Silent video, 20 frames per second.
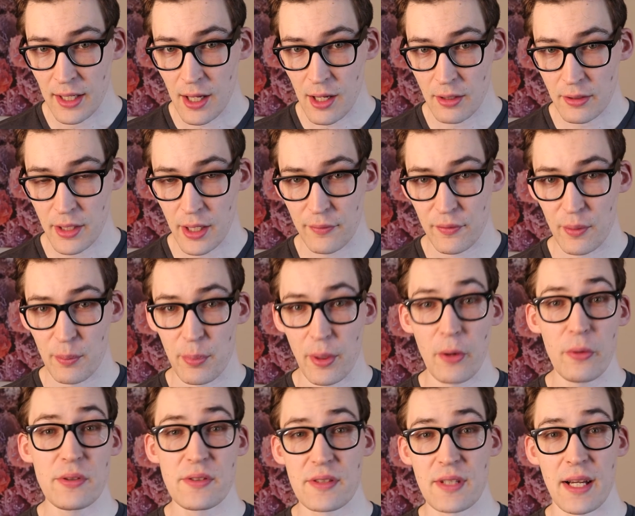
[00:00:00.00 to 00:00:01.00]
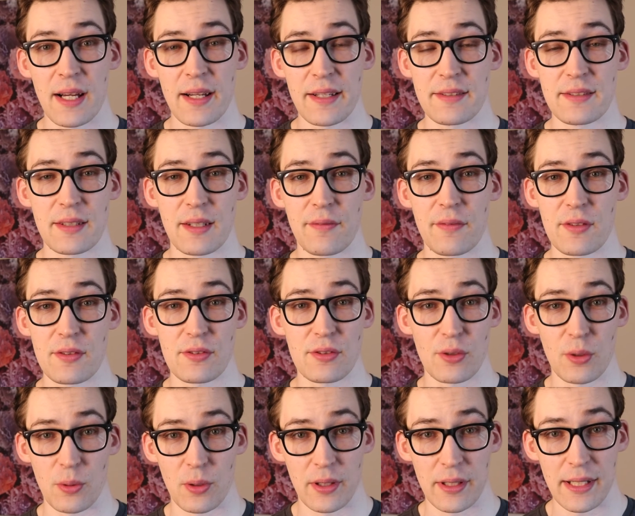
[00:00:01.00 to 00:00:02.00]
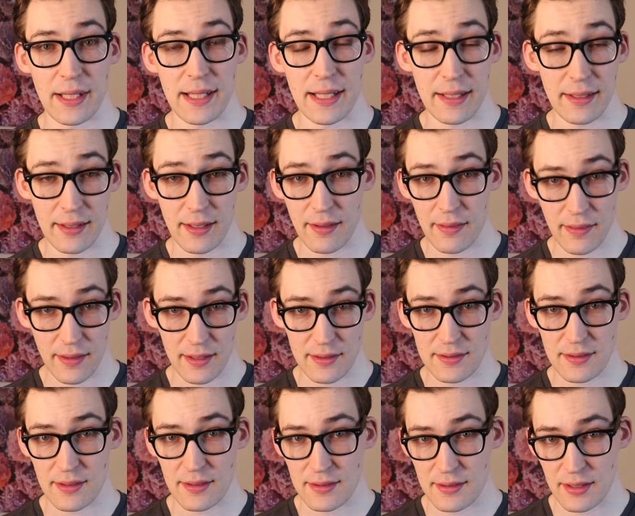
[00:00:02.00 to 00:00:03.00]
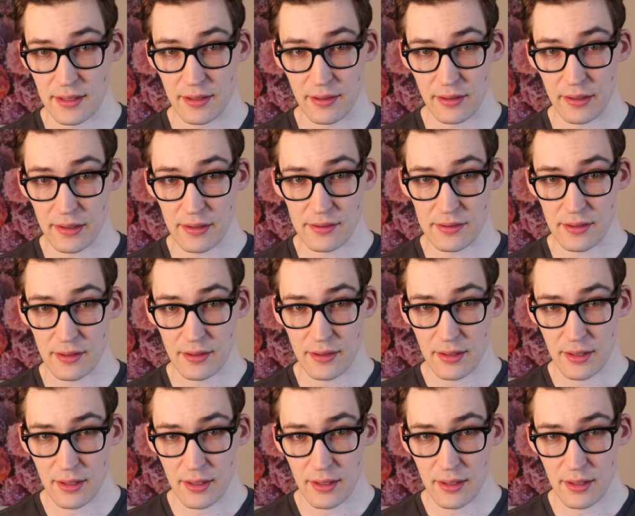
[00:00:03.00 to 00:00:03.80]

I'll cover both sides of the story in this series.